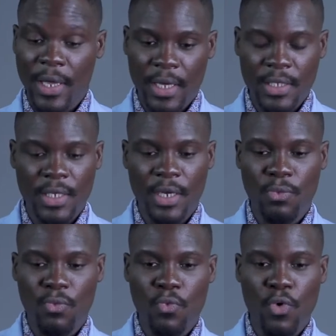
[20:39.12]
like I
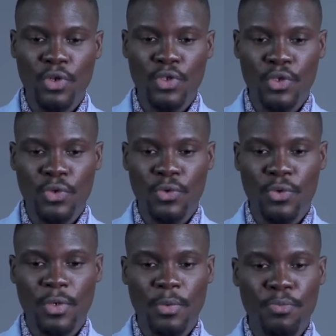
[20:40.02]
said, want to
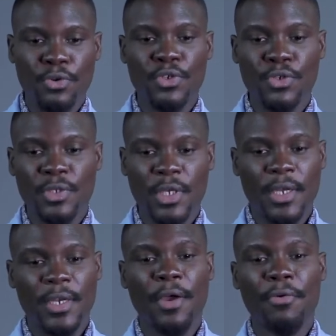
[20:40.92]
produce
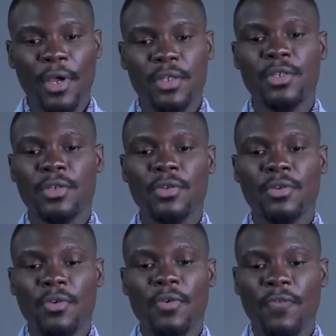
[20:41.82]
and direct
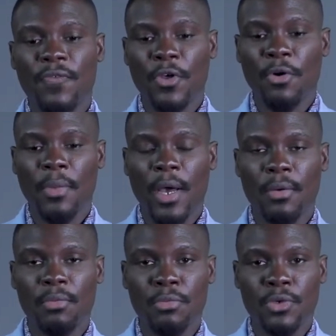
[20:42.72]
film
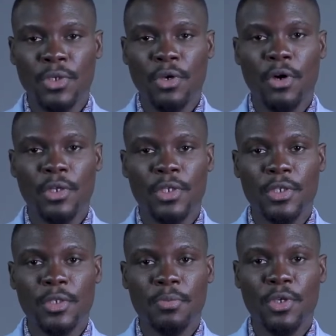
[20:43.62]
and music
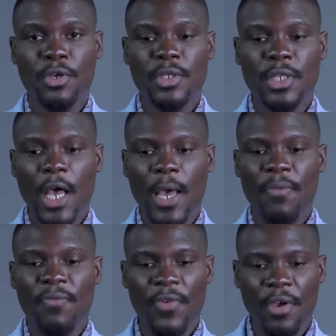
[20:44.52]
content, because
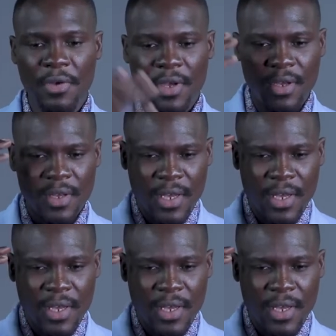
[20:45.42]
I'm very